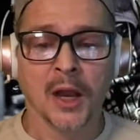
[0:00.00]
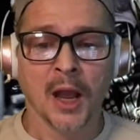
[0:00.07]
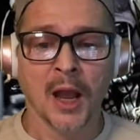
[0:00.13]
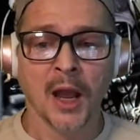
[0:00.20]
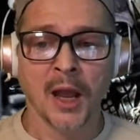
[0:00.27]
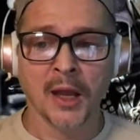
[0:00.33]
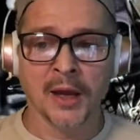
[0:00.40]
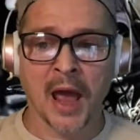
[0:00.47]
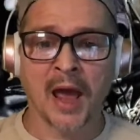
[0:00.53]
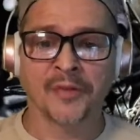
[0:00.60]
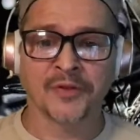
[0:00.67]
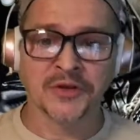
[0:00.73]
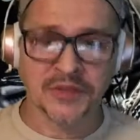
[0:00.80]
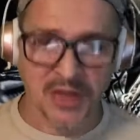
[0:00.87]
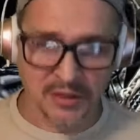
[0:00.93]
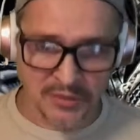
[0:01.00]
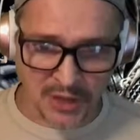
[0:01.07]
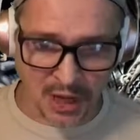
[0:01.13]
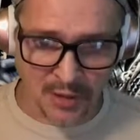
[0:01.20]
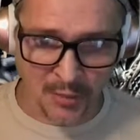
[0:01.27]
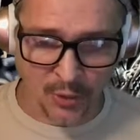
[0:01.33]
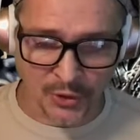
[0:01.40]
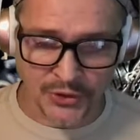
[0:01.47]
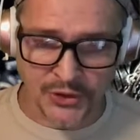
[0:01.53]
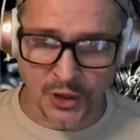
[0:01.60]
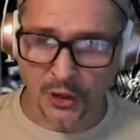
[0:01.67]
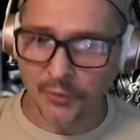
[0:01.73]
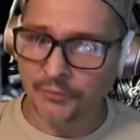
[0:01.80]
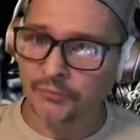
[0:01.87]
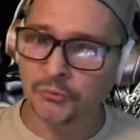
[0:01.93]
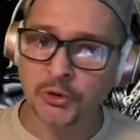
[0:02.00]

And at the same time, also,